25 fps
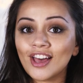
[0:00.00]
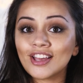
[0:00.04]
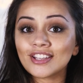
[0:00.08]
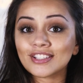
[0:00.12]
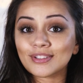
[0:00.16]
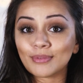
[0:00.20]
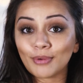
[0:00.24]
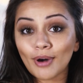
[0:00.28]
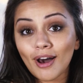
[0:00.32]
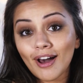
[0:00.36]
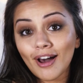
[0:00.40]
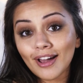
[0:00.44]

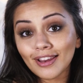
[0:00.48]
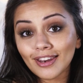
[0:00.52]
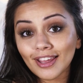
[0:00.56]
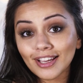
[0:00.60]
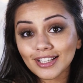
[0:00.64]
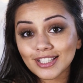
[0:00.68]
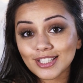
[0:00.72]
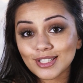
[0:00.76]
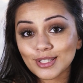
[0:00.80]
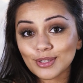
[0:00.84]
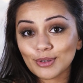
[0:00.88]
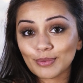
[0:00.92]
So what I
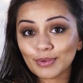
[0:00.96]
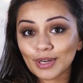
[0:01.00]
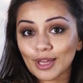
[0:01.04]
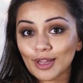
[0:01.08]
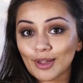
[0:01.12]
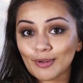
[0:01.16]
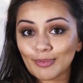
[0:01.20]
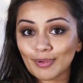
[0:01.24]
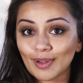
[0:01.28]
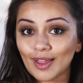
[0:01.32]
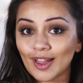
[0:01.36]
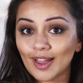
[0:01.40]
like to do when
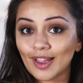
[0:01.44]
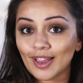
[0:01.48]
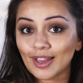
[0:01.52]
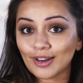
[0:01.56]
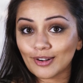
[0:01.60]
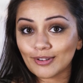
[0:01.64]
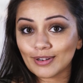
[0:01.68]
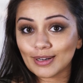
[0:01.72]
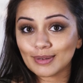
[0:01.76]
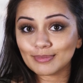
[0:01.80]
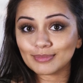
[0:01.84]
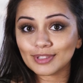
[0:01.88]
I apply a
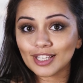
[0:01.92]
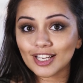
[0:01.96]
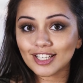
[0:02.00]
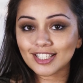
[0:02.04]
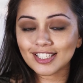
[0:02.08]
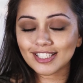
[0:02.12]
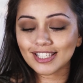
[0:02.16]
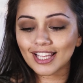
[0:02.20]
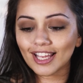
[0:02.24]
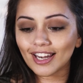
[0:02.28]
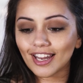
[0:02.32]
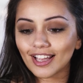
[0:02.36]
cream
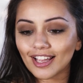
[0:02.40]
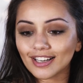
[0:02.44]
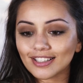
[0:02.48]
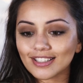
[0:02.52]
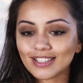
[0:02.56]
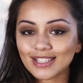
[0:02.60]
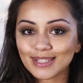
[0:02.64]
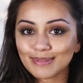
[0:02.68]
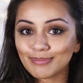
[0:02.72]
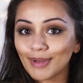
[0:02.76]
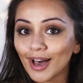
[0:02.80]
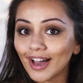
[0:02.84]
blush is I like
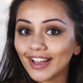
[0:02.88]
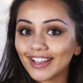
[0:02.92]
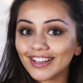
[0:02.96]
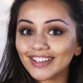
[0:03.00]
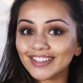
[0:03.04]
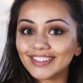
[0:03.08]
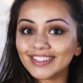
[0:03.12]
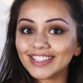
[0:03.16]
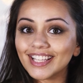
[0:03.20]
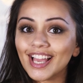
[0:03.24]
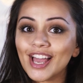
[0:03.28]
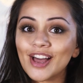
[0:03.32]
to
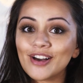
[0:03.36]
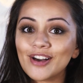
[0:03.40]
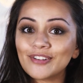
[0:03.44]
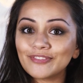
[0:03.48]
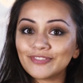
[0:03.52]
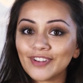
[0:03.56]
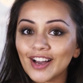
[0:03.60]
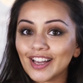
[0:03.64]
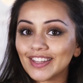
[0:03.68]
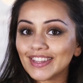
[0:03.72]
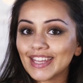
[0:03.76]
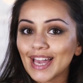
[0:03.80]
smile,
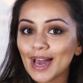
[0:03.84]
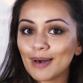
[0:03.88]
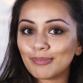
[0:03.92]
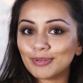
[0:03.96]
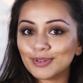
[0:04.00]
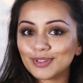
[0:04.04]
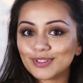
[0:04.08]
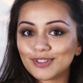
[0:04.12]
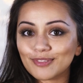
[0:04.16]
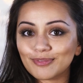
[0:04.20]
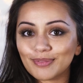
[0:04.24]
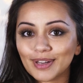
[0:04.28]
find the
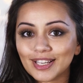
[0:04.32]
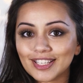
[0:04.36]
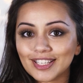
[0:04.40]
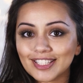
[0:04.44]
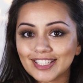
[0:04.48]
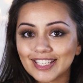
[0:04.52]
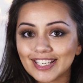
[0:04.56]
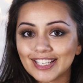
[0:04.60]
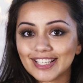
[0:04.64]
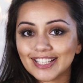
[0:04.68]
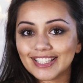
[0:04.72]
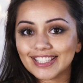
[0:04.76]
apples of my
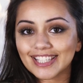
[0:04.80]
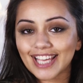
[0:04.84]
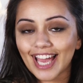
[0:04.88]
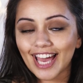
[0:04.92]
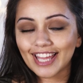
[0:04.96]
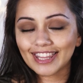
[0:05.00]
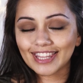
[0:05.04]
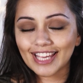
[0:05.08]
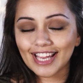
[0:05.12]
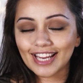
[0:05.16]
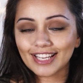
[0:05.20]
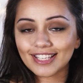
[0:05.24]
cheeks,
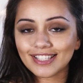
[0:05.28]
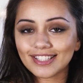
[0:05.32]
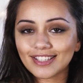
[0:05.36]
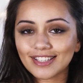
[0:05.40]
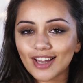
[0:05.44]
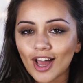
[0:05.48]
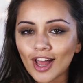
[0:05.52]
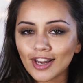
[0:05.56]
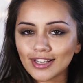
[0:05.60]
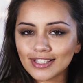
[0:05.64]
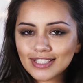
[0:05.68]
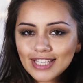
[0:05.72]
and then
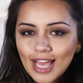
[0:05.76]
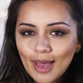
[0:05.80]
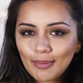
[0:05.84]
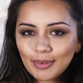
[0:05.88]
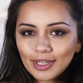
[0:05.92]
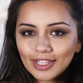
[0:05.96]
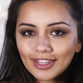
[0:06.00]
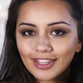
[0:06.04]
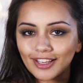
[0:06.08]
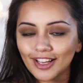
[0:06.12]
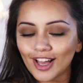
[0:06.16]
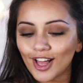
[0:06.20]
start
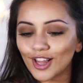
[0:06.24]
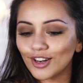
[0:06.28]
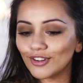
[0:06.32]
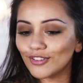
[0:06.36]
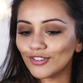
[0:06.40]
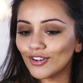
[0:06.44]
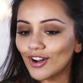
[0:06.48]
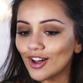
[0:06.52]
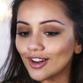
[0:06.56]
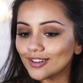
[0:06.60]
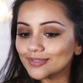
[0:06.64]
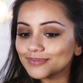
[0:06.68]
dabbing the
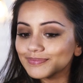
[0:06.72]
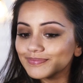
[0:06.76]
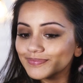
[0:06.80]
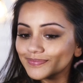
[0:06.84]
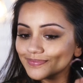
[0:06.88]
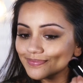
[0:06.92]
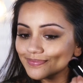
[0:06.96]
colour on.